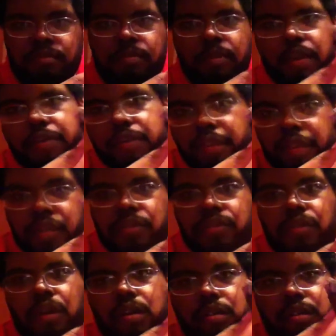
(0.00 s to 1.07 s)
everything
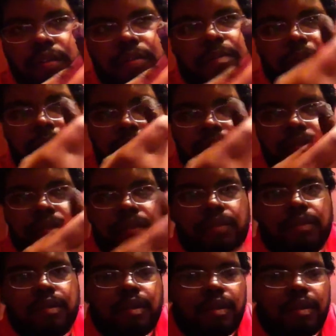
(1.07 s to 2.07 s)
draws to the back, so